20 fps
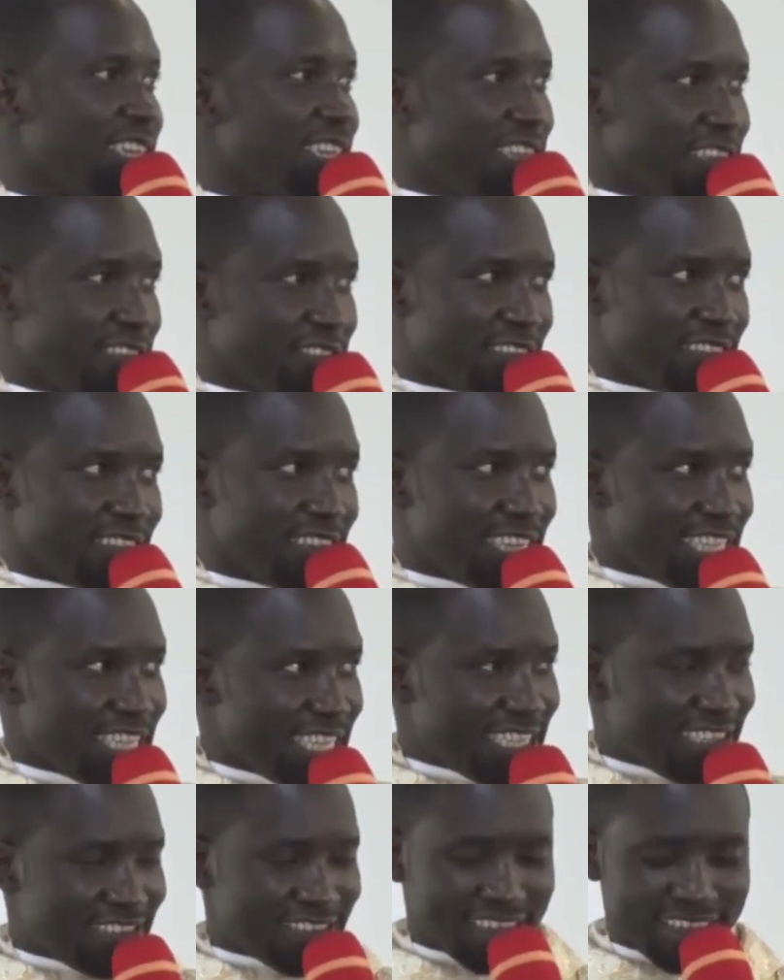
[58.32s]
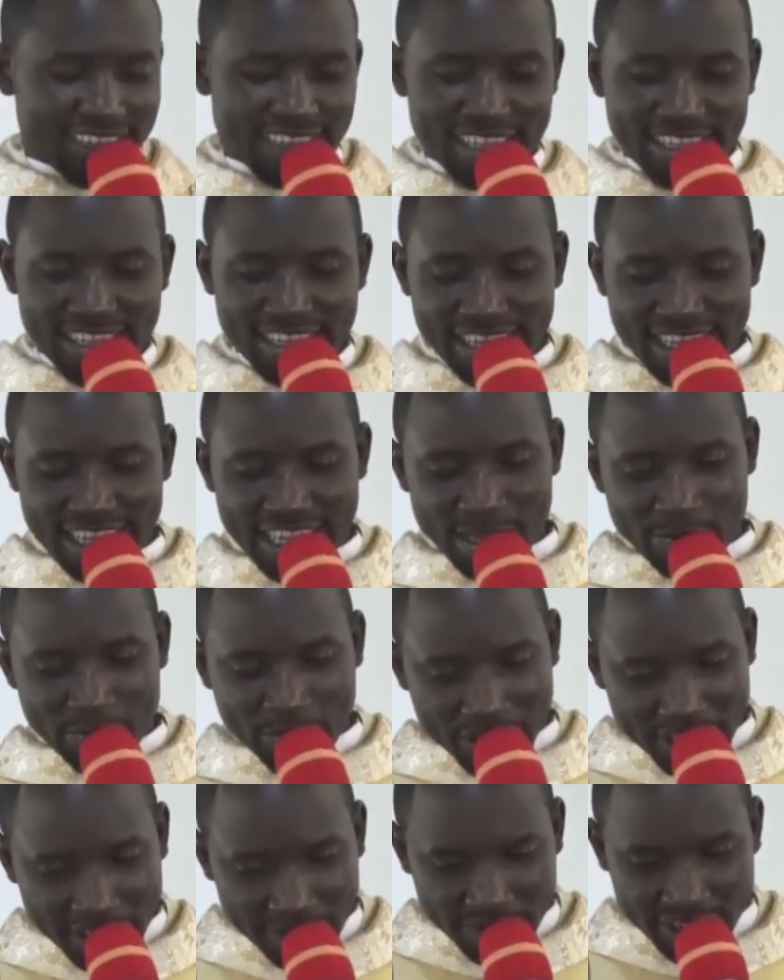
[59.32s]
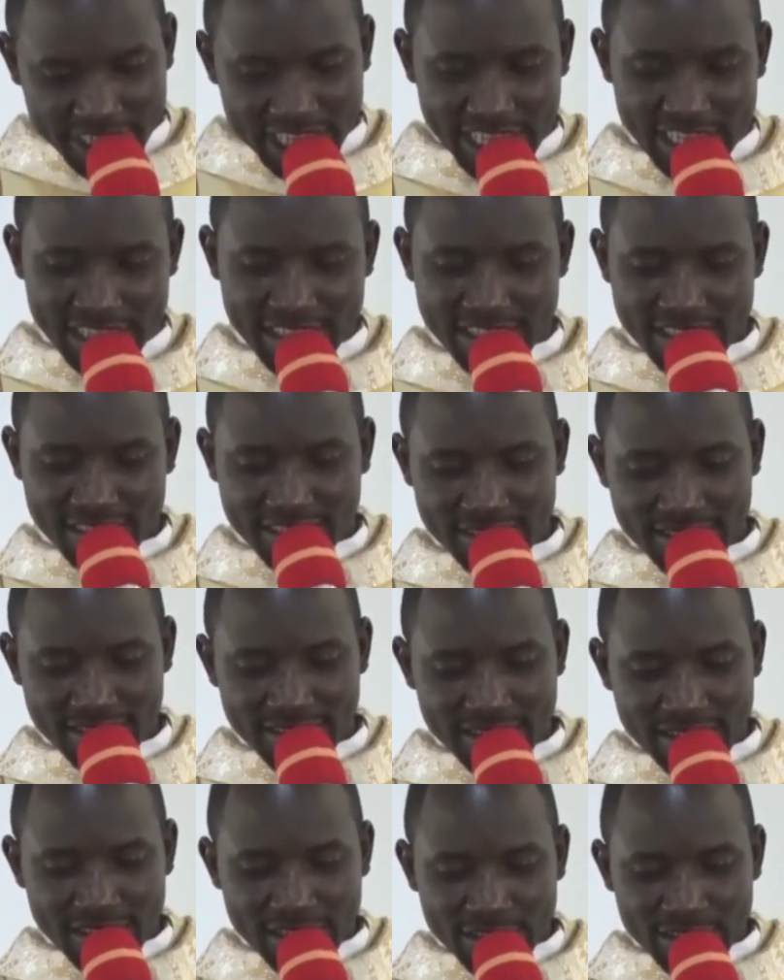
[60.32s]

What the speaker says: it is indeed a privilege